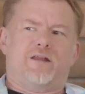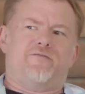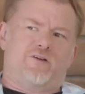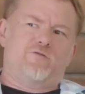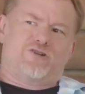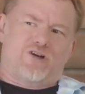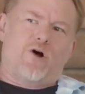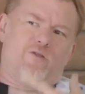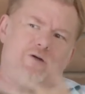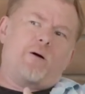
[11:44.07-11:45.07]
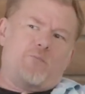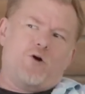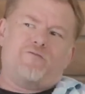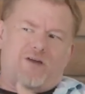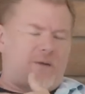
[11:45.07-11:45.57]
if you show them a
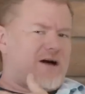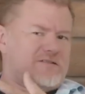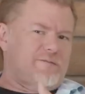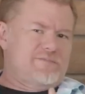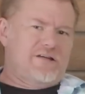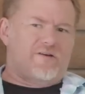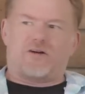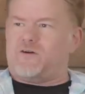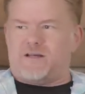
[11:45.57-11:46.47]
movie about some serial